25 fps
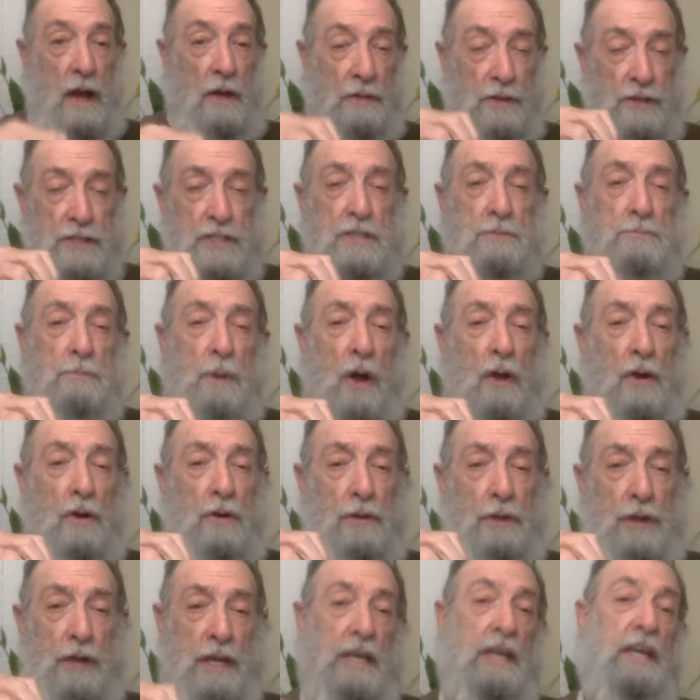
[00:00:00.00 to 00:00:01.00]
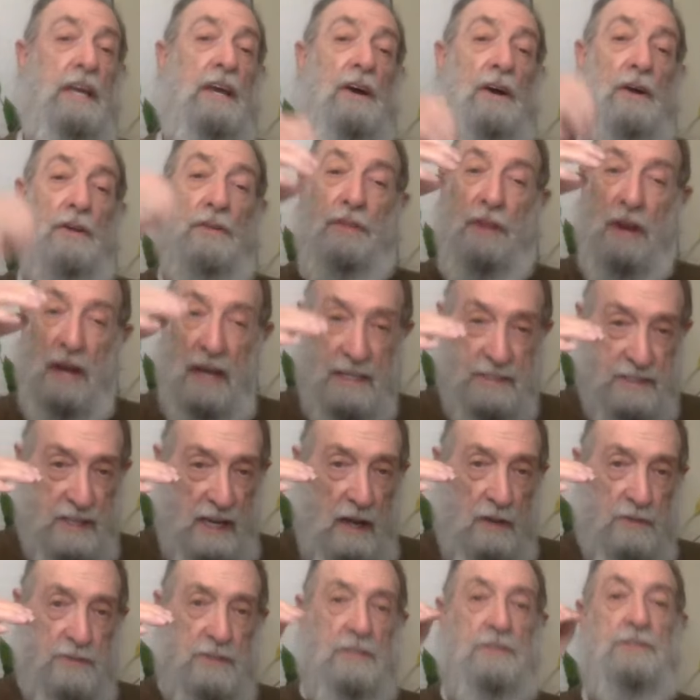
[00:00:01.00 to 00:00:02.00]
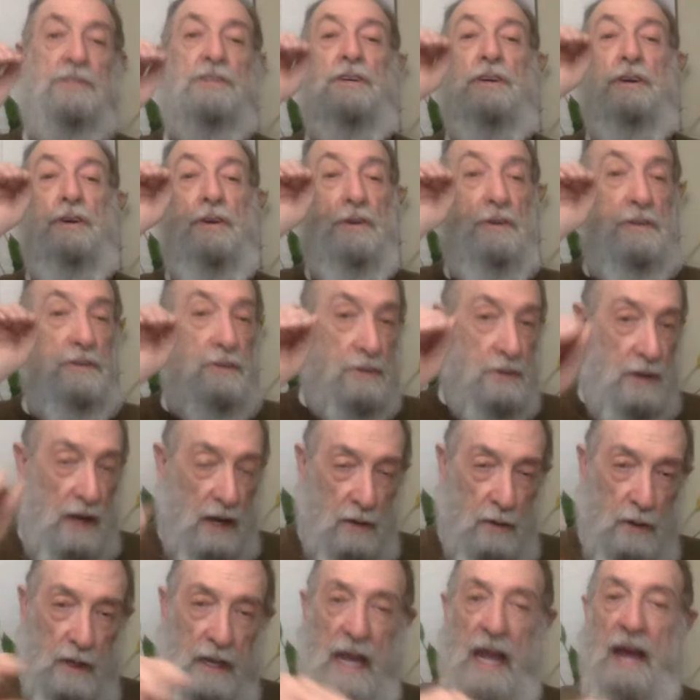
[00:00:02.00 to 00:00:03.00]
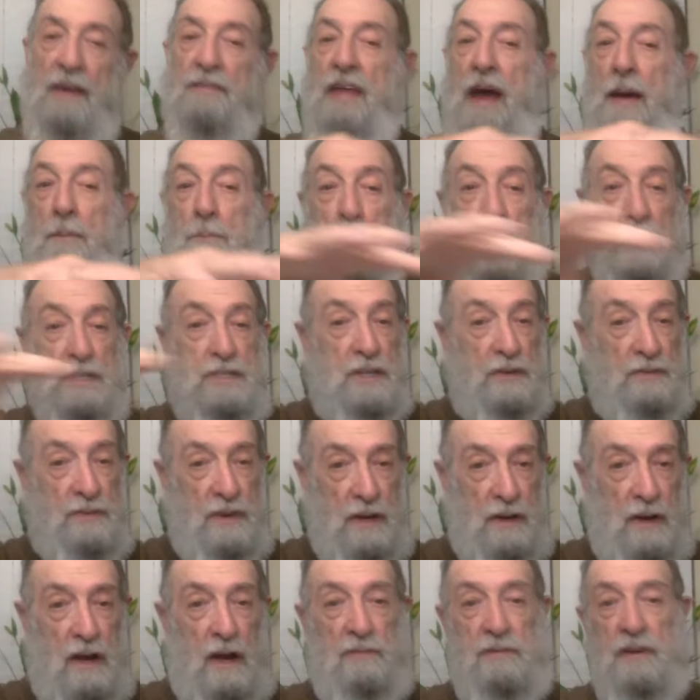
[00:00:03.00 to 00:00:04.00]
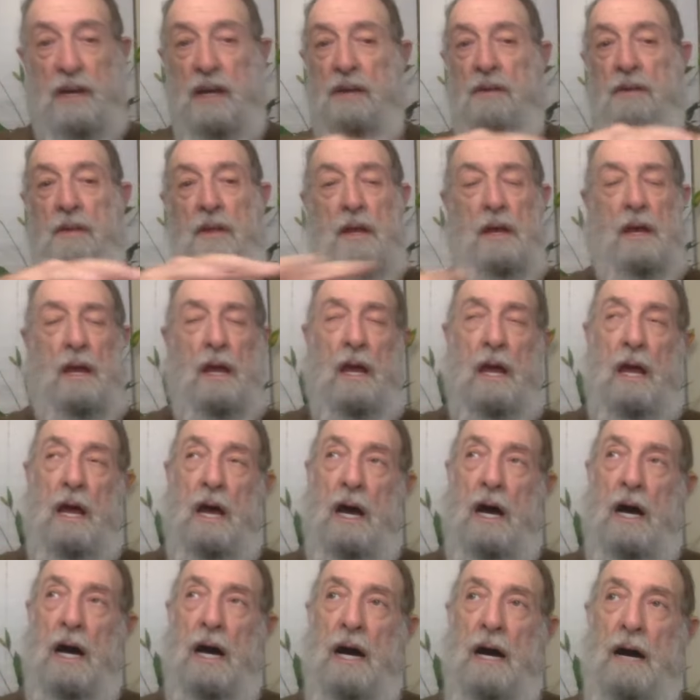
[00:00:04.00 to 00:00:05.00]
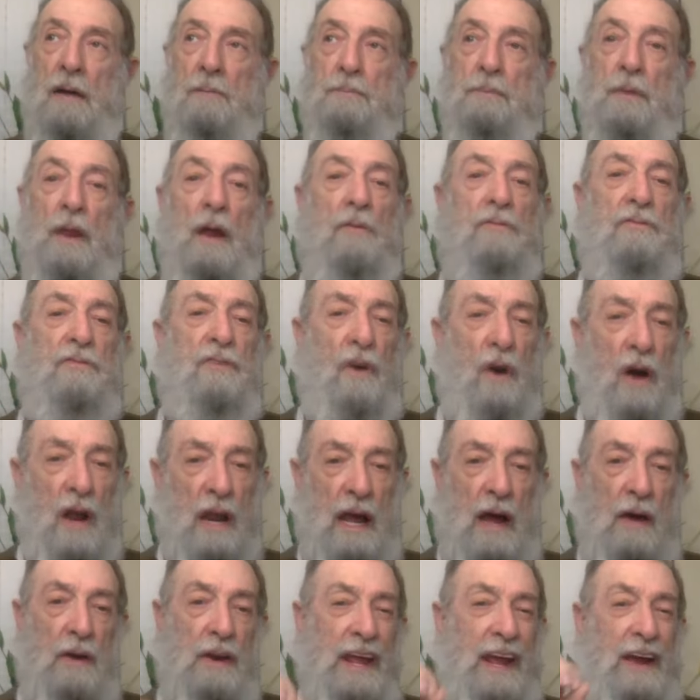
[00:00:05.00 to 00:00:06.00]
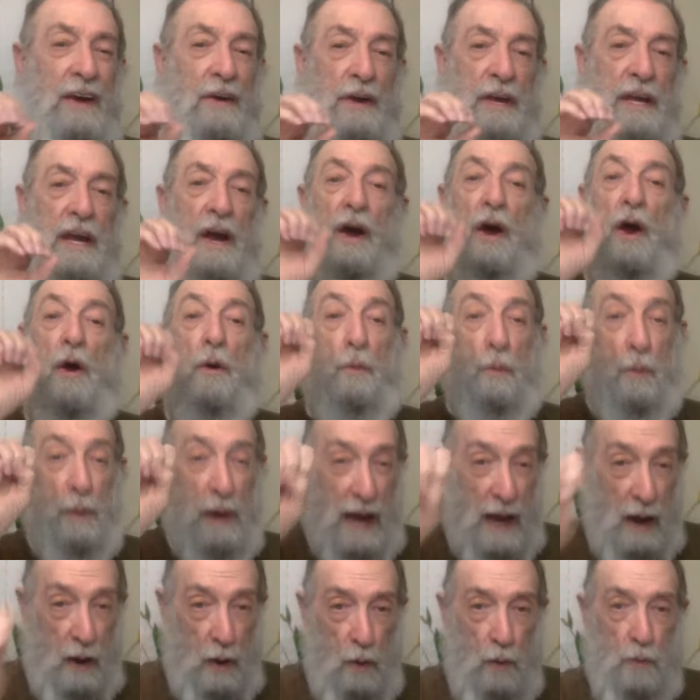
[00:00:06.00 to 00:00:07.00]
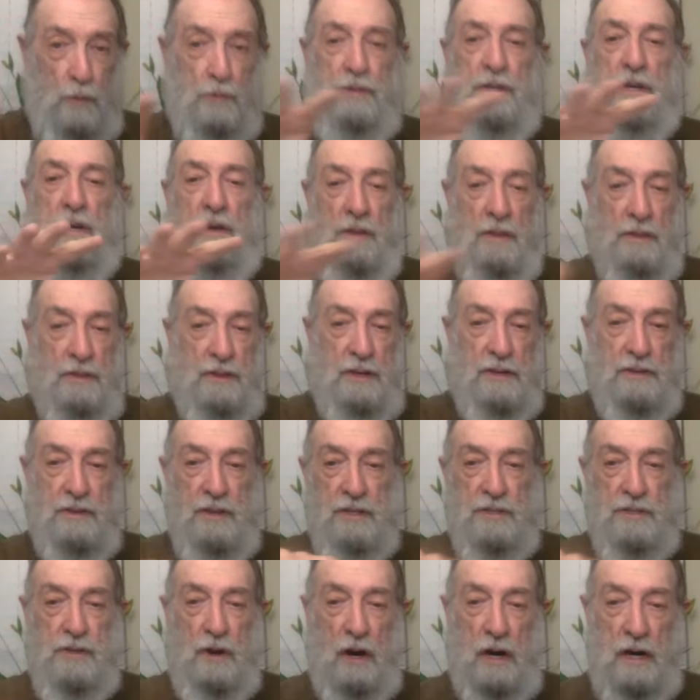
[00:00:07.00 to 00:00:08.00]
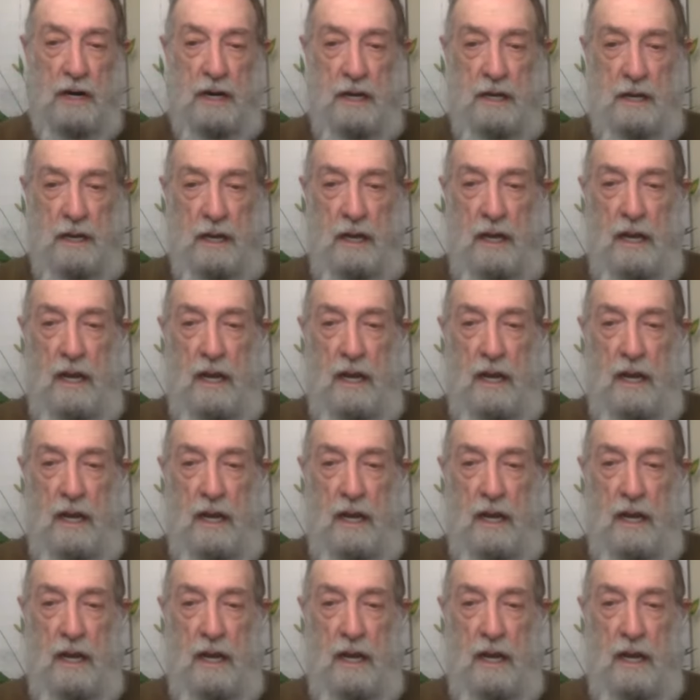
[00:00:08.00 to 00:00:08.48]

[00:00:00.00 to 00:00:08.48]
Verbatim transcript: The smaller the yield, the less altitude. You're not going to have that much of a, of a um, fallout area around the, the target.